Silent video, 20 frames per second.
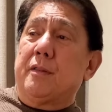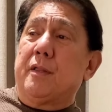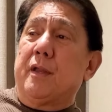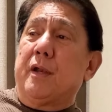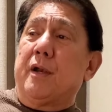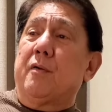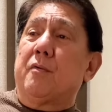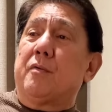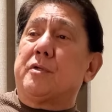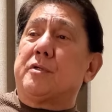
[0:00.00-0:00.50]

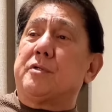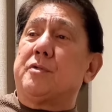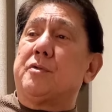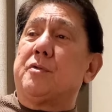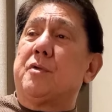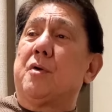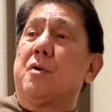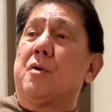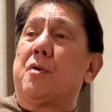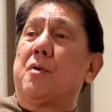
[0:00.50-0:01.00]
there was
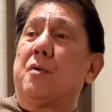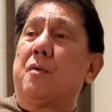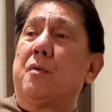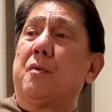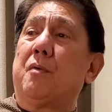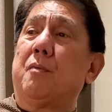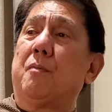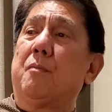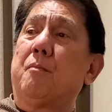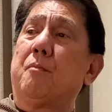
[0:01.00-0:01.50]
no
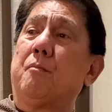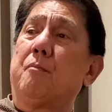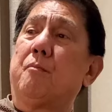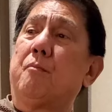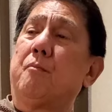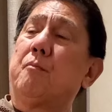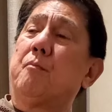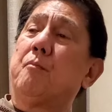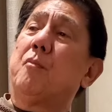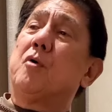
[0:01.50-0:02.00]

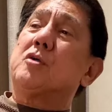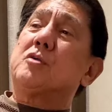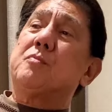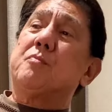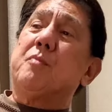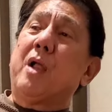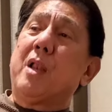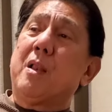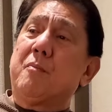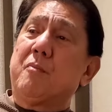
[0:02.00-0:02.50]
most
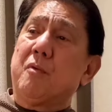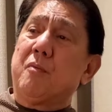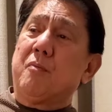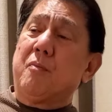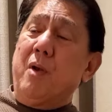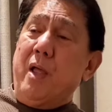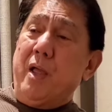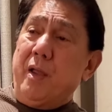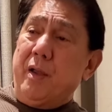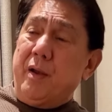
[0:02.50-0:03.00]
valuable
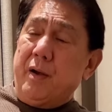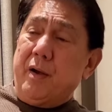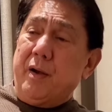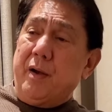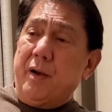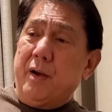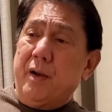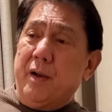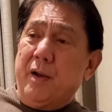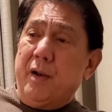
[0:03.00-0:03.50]
player,